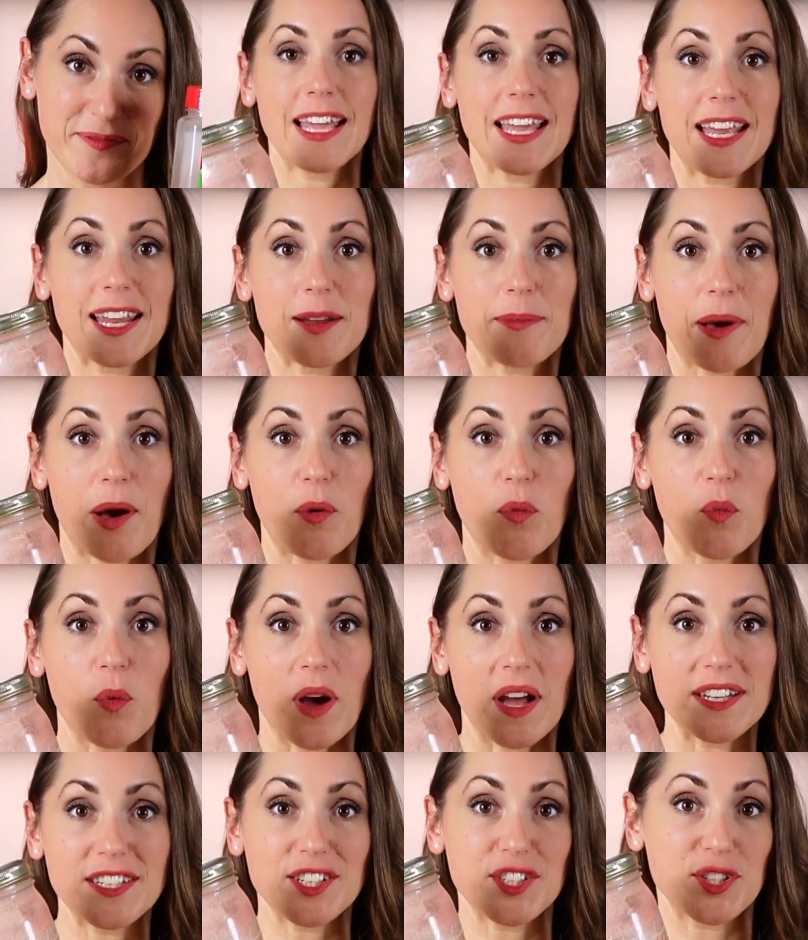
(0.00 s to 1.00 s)
and about
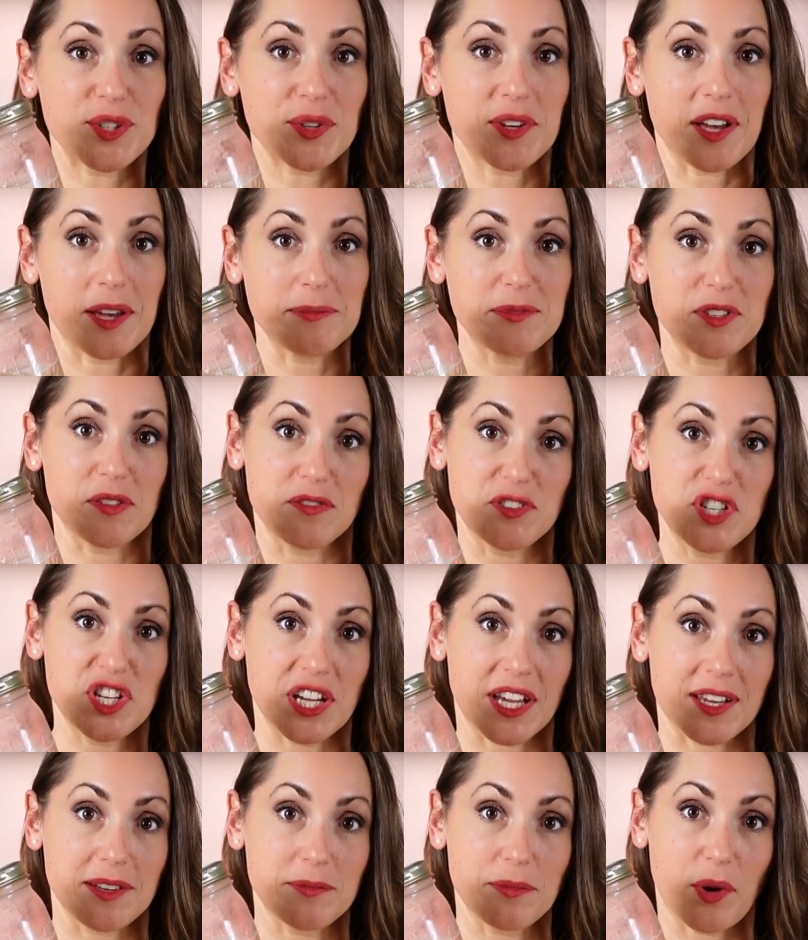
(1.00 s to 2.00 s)
1 to 2 cups of
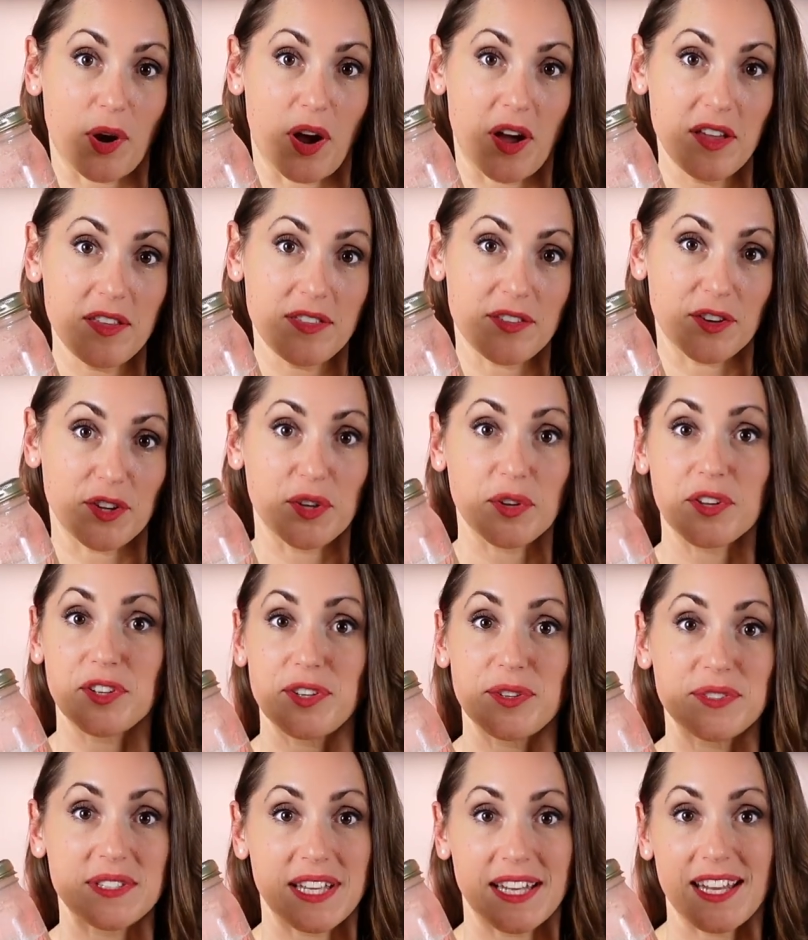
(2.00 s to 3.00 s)
chicken broth, or you can
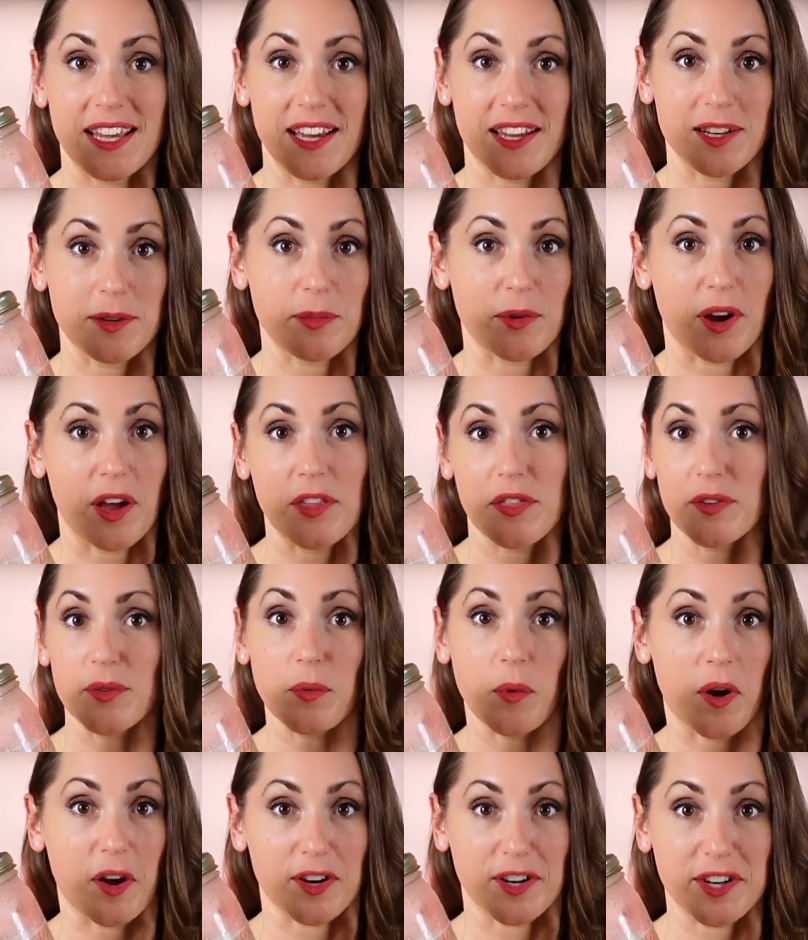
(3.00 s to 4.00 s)
use any kind of broth or
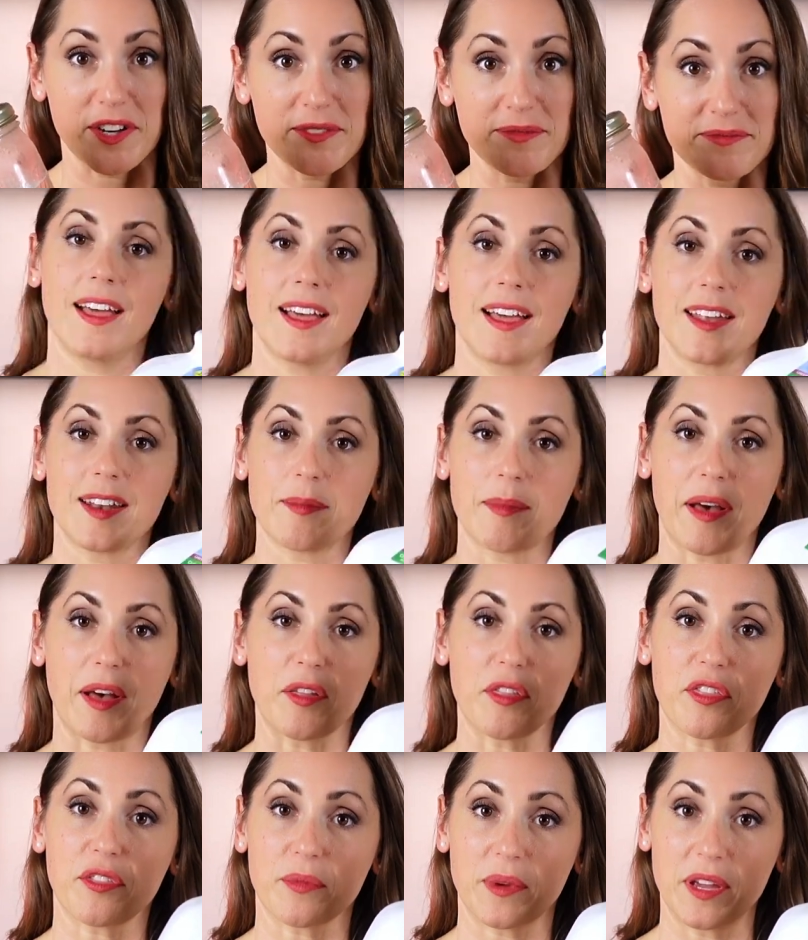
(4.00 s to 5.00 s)
water, and
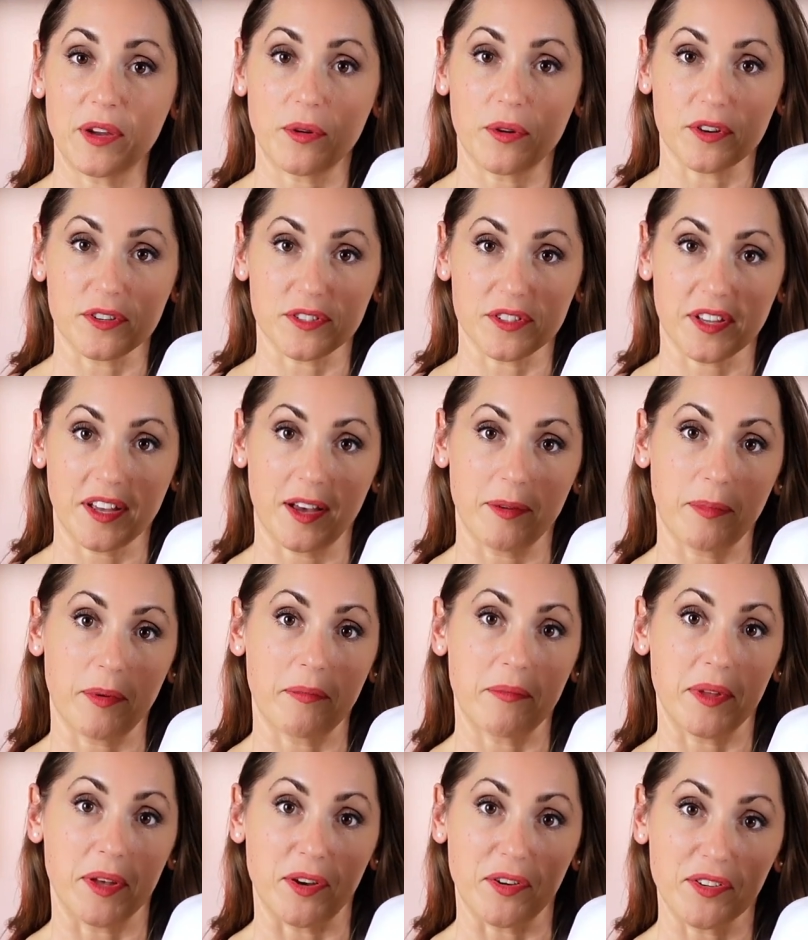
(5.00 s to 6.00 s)
about 3/4 cup of
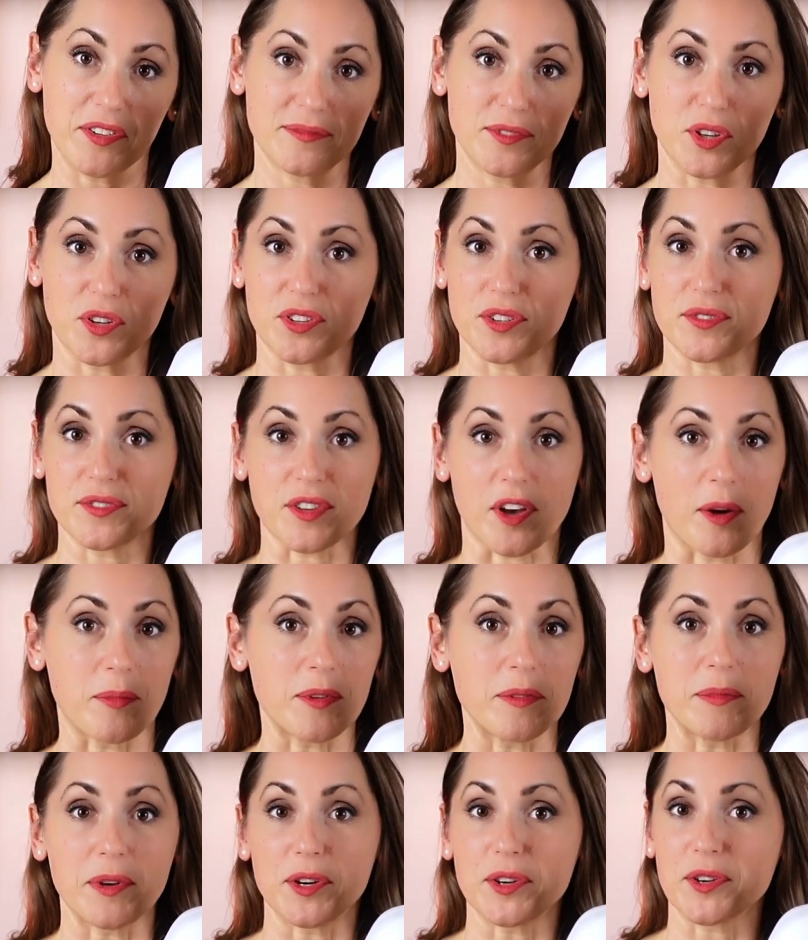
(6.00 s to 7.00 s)
milk. You can use
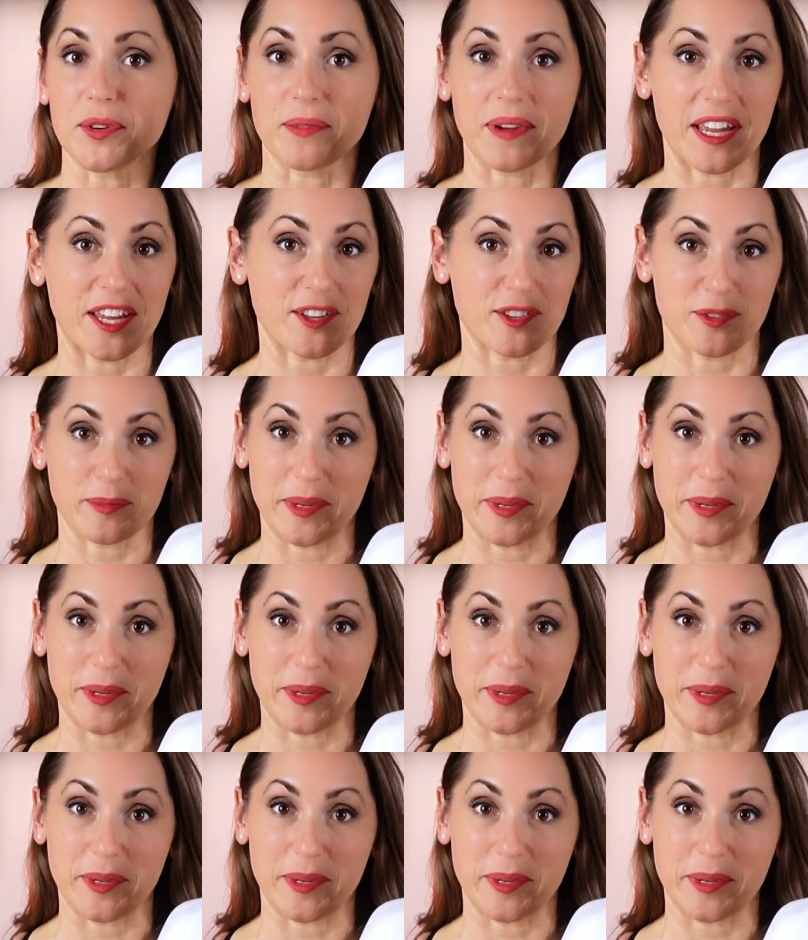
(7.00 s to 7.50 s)
almond milk or regular